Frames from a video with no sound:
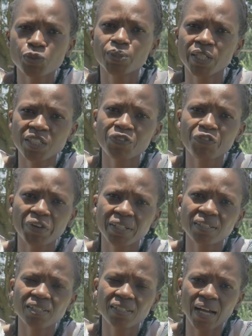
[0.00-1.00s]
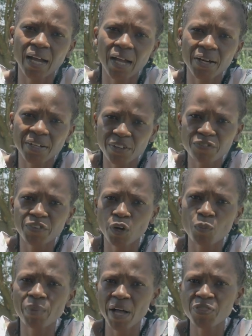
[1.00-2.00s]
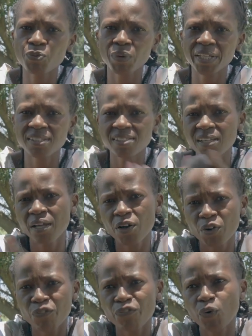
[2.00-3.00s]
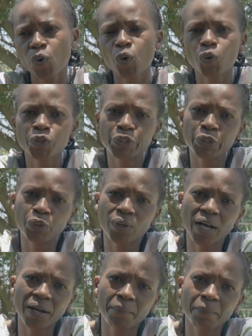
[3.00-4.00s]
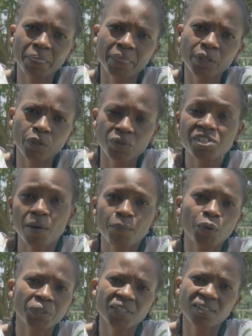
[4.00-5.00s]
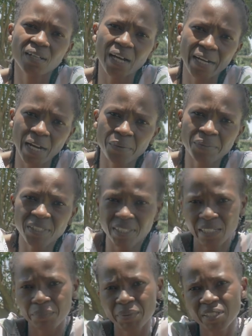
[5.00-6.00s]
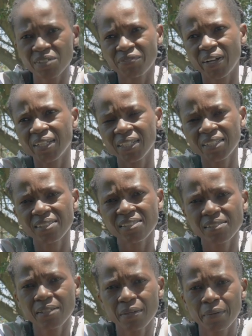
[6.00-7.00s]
to the different referral pathways for, you know, support around gender-based violence.